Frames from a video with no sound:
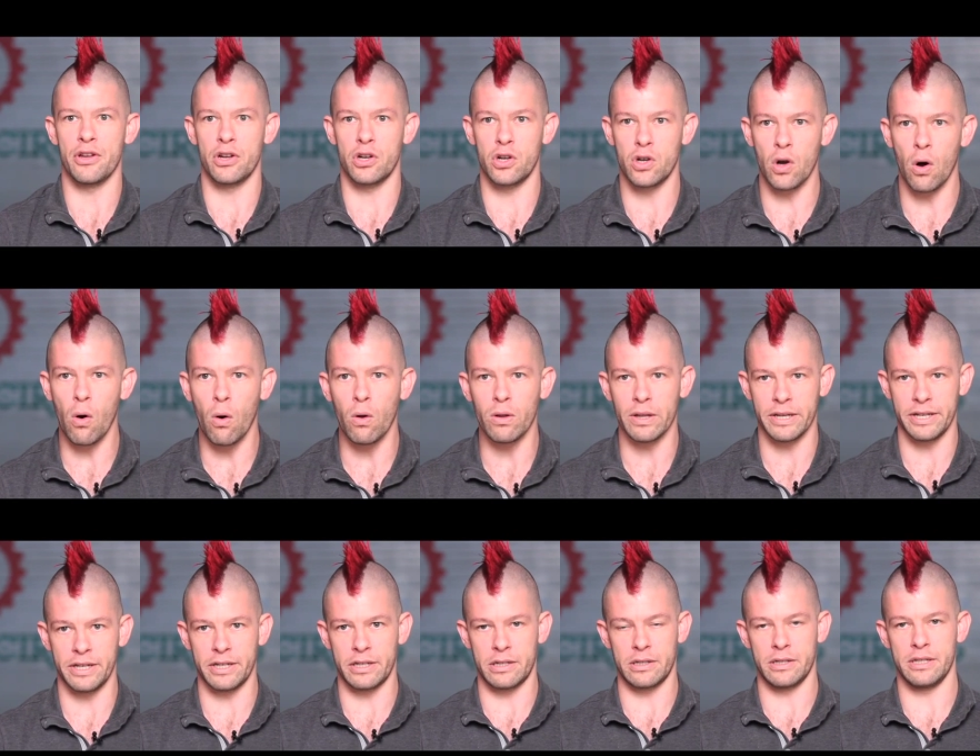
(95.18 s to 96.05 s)
the goal
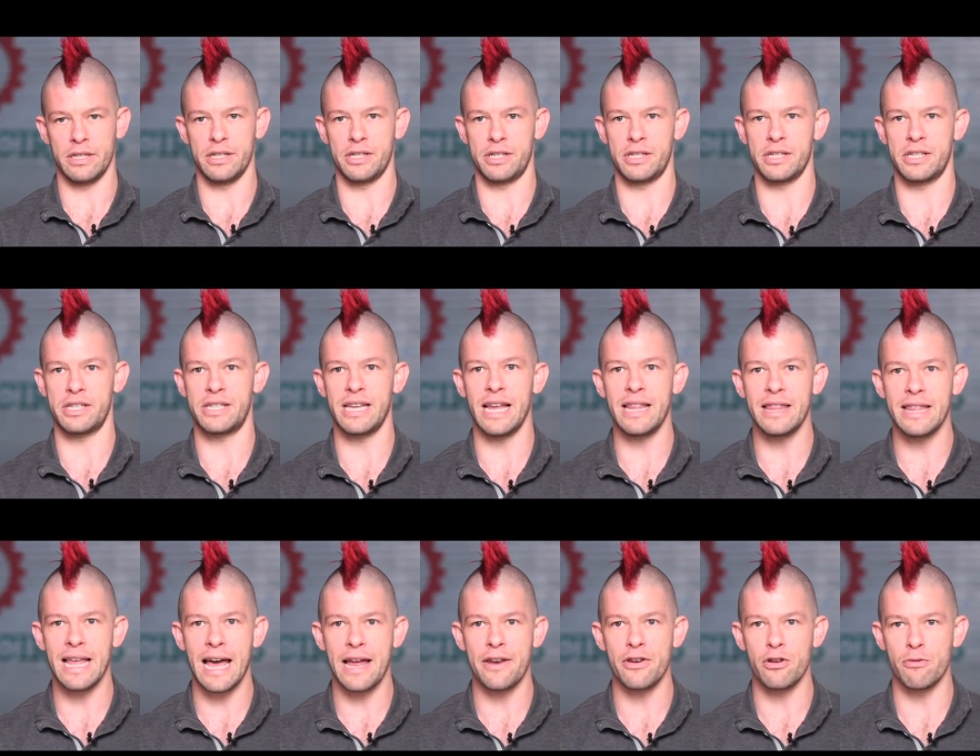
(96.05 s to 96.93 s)
here is to
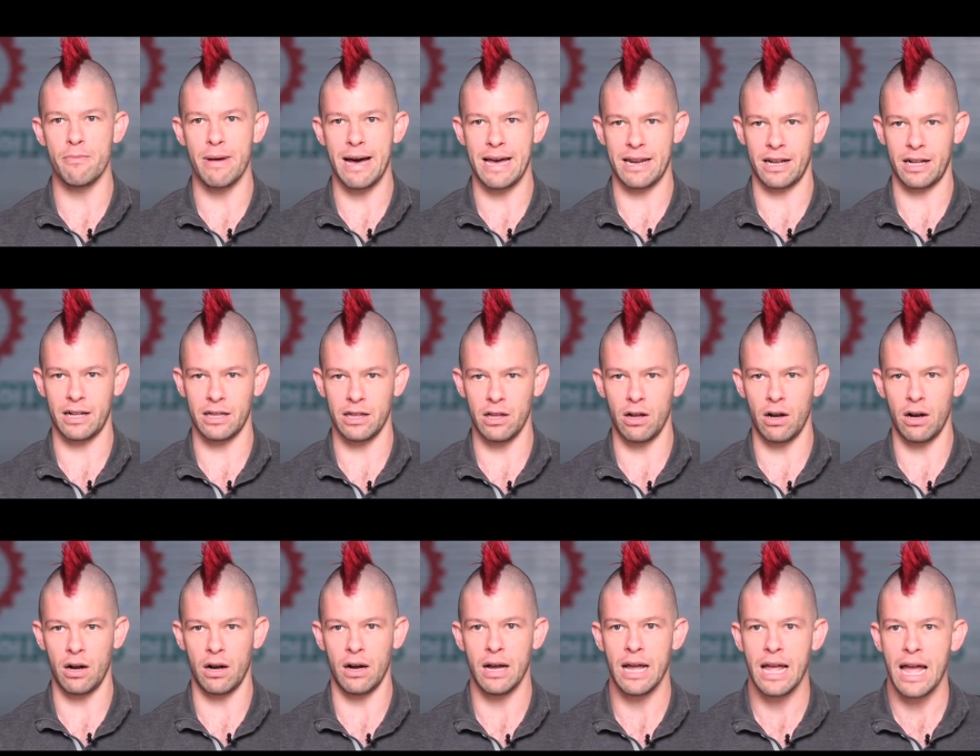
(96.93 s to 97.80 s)
send that pneumatic
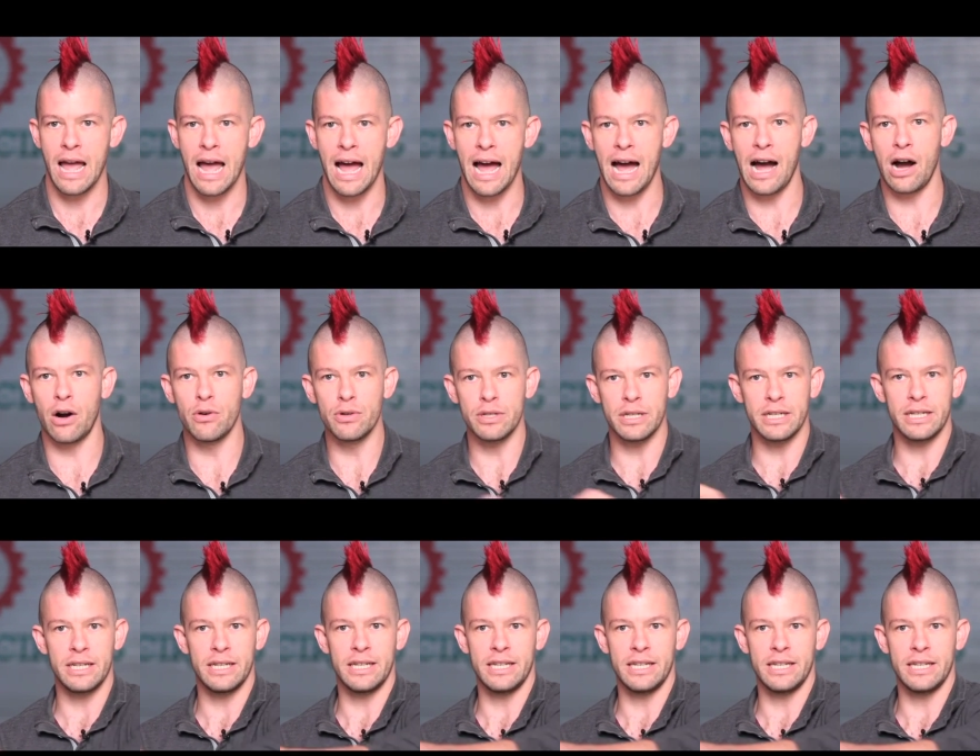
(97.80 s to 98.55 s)
claw out